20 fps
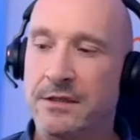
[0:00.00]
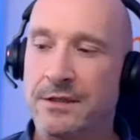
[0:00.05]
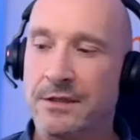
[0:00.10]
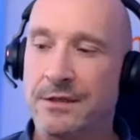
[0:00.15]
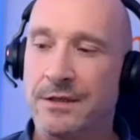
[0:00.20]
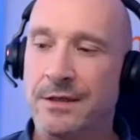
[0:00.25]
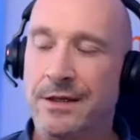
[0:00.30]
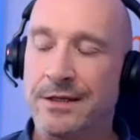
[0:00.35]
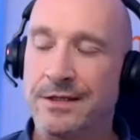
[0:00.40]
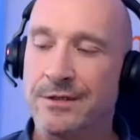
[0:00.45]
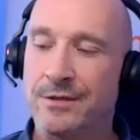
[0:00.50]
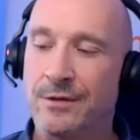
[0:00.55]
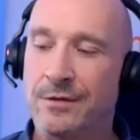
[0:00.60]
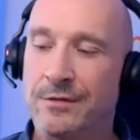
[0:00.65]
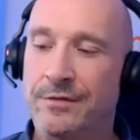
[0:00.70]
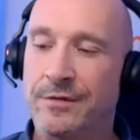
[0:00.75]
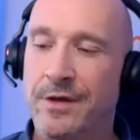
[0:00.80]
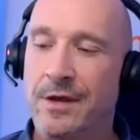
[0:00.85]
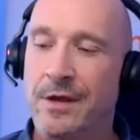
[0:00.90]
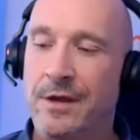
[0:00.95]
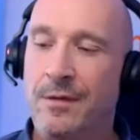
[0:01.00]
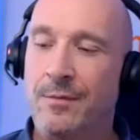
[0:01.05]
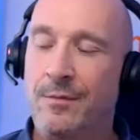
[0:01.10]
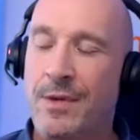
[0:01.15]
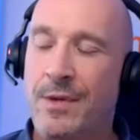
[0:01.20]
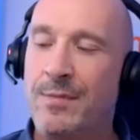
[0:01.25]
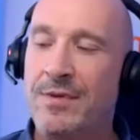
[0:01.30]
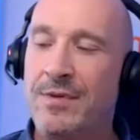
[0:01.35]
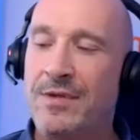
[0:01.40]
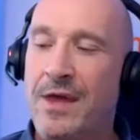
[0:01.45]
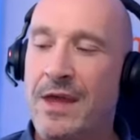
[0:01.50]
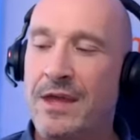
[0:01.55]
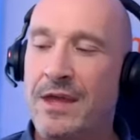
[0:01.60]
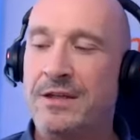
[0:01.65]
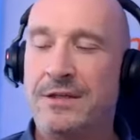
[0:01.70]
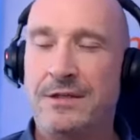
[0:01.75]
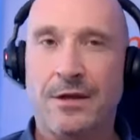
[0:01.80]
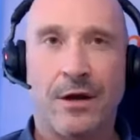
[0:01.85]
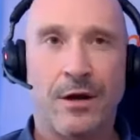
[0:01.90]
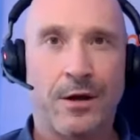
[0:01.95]
and it's sort of, maybe they
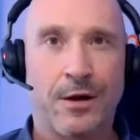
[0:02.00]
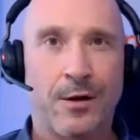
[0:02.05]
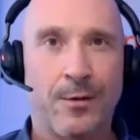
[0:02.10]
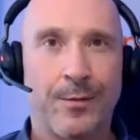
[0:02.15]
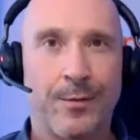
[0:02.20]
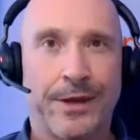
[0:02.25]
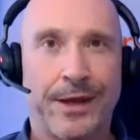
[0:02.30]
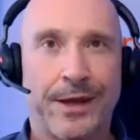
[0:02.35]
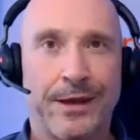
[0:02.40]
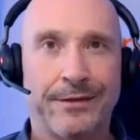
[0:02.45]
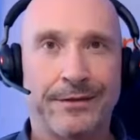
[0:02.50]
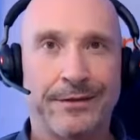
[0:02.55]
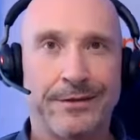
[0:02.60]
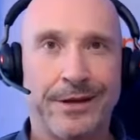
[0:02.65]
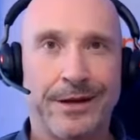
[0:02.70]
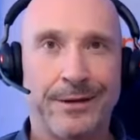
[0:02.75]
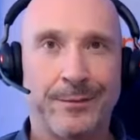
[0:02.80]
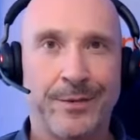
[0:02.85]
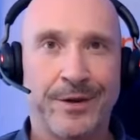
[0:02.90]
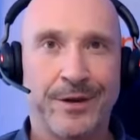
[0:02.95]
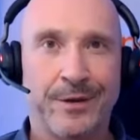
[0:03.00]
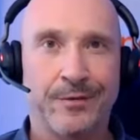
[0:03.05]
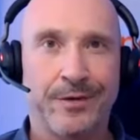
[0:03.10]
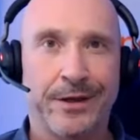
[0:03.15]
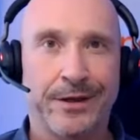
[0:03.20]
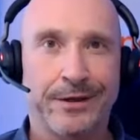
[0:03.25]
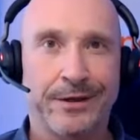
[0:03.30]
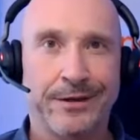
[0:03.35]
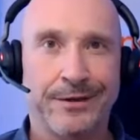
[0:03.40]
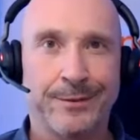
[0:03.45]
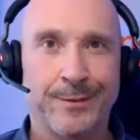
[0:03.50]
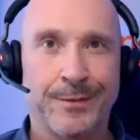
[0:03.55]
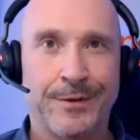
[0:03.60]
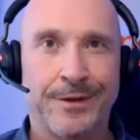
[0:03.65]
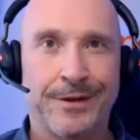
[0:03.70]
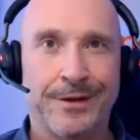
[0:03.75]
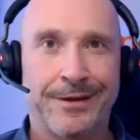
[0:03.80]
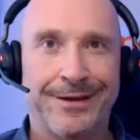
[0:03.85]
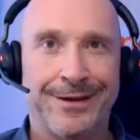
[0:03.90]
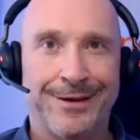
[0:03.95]
start complicated, then it becomes like a
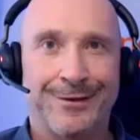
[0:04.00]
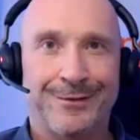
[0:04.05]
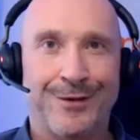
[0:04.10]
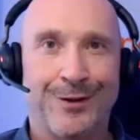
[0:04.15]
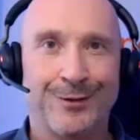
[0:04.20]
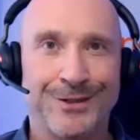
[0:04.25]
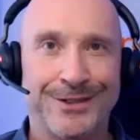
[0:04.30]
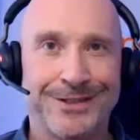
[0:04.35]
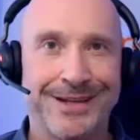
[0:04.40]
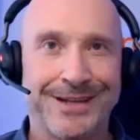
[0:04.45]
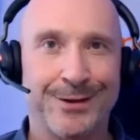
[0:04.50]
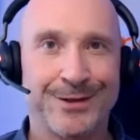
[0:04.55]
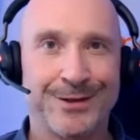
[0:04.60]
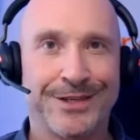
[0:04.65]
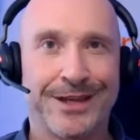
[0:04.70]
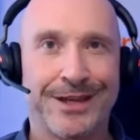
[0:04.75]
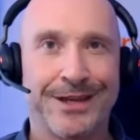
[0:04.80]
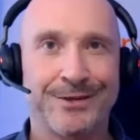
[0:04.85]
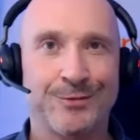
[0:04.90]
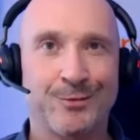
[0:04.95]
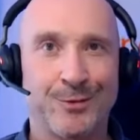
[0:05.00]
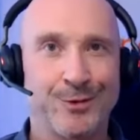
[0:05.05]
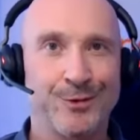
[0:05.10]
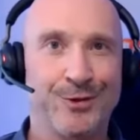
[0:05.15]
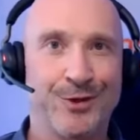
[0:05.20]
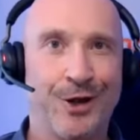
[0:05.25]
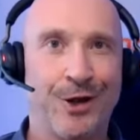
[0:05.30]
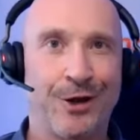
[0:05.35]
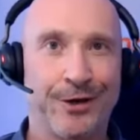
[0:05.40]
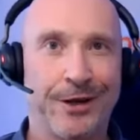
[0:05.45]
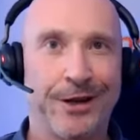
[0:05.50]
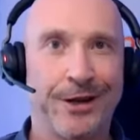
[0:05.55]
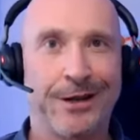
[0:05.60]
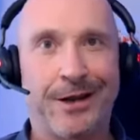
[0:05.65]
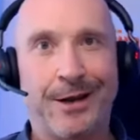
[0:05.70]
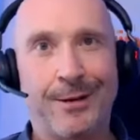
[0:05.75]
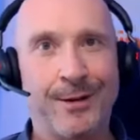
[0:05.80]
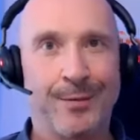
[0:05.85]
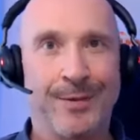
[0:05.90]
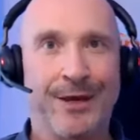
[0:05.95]
Faulty Tower sketch. Well, you start it,
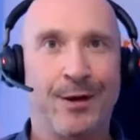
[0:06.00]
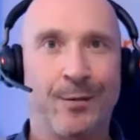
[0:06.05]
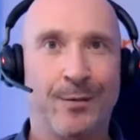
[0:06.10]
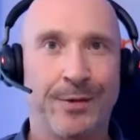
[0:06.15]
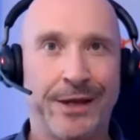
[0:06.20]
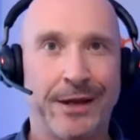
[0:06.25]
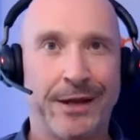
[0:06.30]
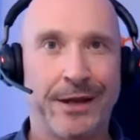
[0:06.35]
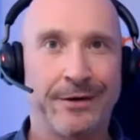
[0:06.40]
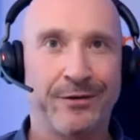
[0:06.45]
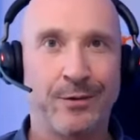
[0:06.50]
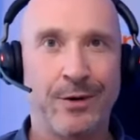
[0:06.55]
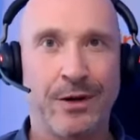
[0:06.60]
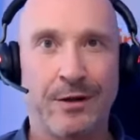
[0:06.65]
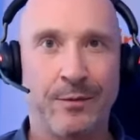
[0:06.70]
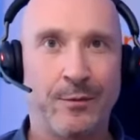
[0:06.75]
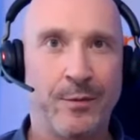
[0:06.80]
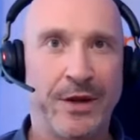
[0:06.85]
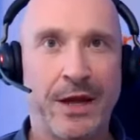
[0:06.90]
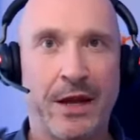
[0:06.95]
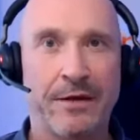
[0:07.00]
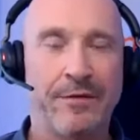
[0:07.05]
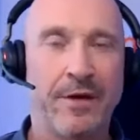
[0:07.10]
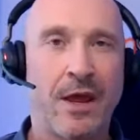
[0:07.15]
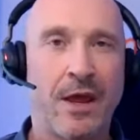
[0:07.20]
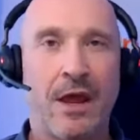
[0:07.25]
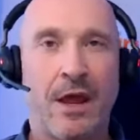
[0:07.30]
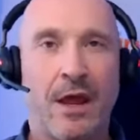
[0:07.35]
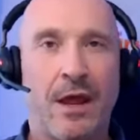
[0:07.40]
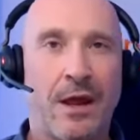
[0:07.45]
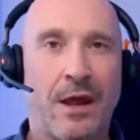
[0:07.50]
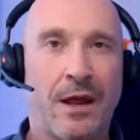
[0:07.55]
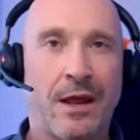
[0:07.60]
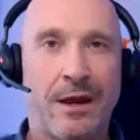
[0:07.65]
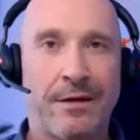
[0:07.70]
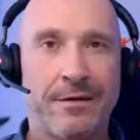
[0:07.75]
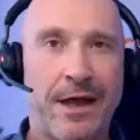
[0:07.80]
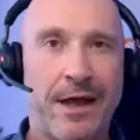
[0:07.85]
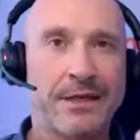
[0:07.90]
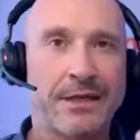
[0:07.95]
I'm going to be complicated as well, and we kind of
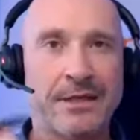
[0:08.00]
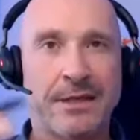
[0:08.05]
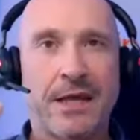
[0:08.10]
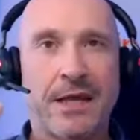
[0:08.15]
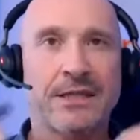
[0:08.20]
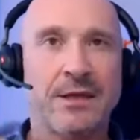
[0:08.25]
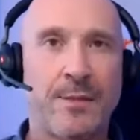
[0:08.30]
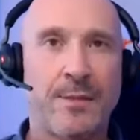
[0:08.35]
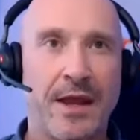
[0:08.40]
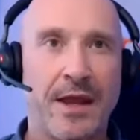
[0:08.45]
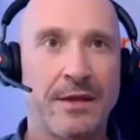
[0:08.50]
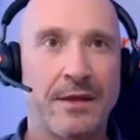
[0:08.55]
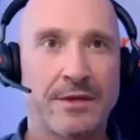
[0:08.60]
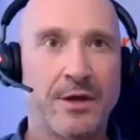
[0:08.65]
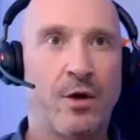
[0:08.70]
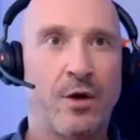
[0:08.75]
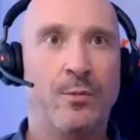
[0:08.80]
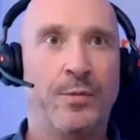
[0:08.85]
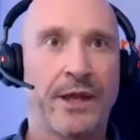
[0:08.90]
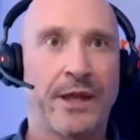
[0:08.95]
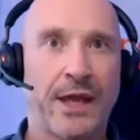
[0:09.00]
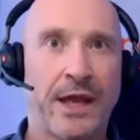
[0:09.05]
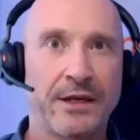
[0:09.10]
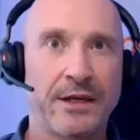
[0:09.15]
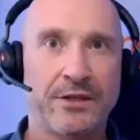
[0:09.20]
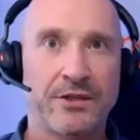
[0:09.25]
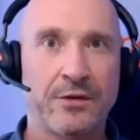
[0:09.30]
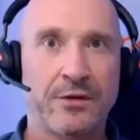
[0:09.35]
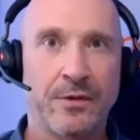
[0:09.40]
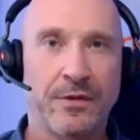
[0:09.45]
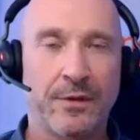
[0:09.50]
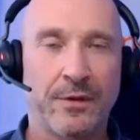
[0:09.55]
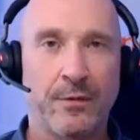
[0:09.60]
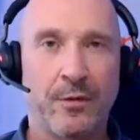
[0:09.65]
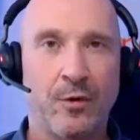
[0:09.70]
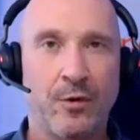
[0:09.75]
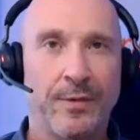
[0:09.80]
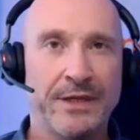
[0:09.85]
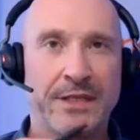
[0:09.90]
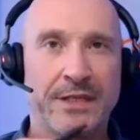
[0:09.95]
exacerbate this complication. We think
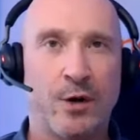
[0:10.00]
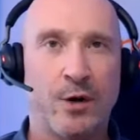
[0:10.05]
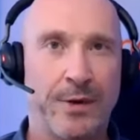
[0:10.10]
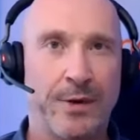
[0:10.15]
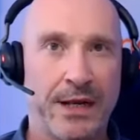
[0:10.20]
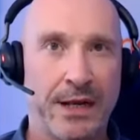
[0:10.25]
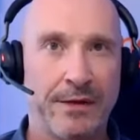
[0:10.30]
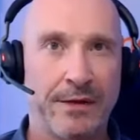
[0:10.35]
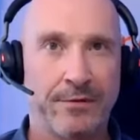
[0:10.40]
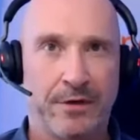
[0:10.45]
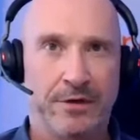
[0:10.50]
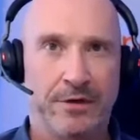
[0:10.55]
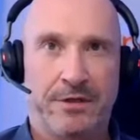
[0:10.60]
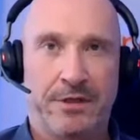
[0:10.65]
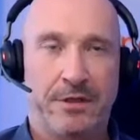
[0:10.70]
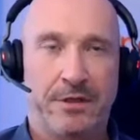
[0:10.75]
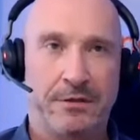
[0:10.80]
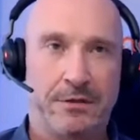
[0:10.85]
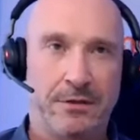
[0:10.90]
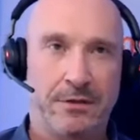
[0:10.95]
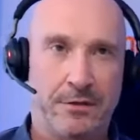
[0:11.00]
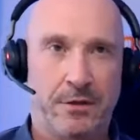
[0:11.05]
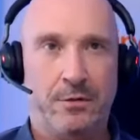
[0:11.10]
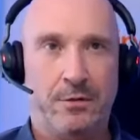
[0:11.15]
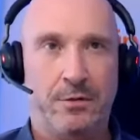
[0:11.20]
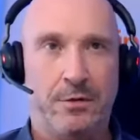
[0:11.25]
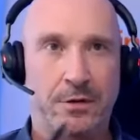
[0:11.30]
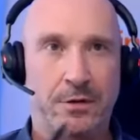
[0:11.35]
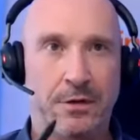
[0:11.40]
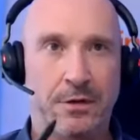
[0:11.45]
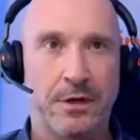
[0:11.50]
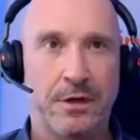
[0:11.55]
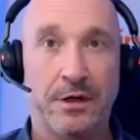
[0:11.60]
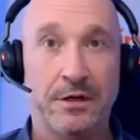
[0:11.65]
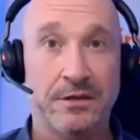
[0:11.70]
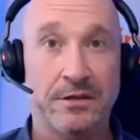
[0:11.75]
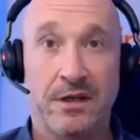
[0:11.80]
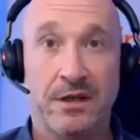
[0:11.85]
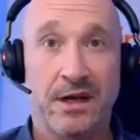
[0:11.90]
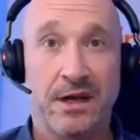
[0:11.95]
we're all being terribly clever because things are so, and
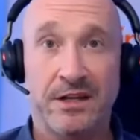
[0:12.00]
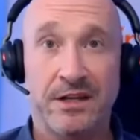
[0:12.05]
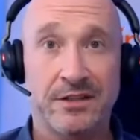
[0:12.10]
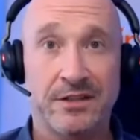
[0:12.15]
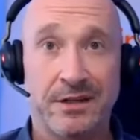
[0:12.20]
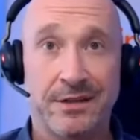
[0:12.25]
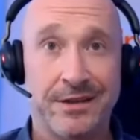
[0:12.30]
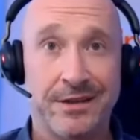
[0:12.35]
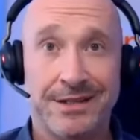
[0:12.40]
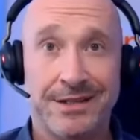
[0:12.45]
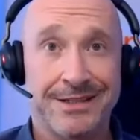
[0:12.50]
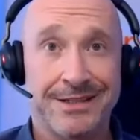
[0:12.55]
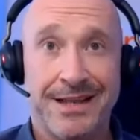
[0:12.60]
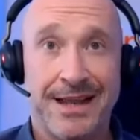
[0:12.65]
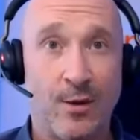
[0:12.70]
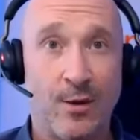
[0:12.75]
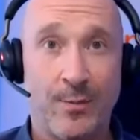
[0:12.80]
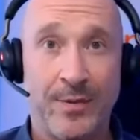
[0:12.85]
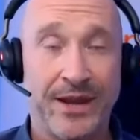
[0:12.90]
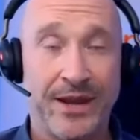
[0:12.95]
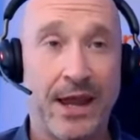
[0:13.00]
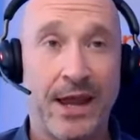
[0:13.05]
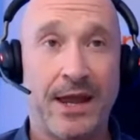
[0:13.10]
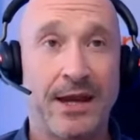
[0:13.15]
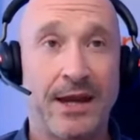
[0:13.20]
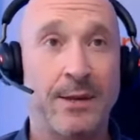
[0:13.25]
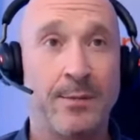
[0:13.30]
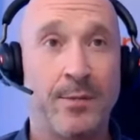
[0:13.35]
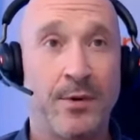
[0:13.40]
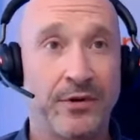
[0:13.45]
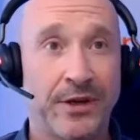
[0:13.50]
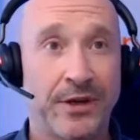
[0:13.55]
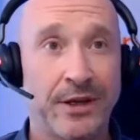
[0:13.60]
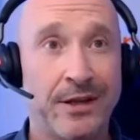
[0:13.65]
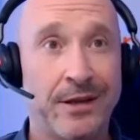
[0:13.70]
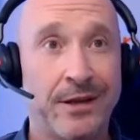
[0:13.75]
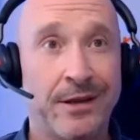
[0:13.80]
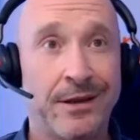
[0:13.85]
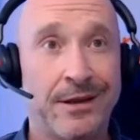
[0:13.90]
it's like, actually, this isn't helping anybody.